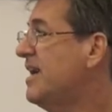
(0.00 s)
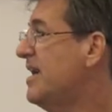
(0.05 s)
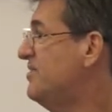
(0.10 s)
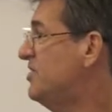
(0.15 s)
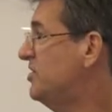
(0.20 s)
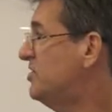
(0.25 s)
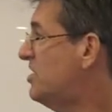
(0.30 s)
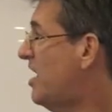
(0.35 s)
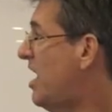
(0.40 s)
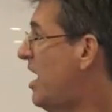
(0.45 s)

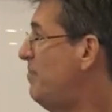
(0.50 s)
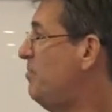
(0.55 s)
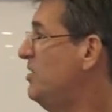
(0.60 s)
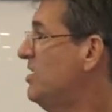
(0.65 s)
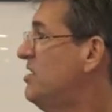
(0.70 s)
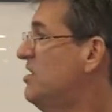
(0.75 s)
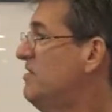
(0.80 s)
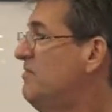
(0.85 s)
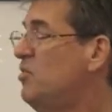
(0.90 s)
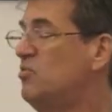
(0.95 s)
the
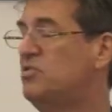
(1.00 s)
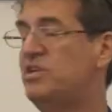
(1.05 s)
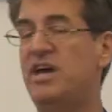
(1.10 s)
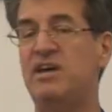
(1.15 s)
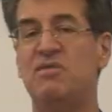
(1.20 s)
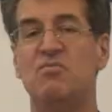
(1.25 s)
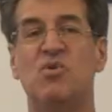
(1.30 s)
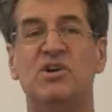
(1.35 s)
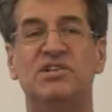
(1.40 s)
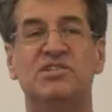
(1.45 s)
topic of,
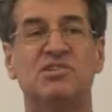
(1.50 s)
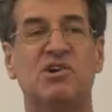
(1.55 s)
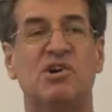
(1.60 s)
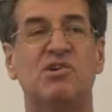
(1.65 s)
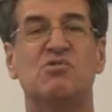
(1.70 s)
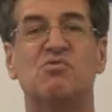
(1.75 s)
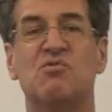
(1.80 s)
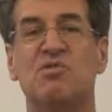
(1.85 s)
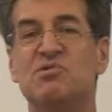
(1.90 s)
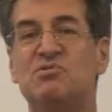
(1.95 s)
okay, what's
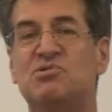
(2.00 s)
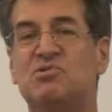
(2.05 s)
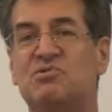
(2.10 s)
our growth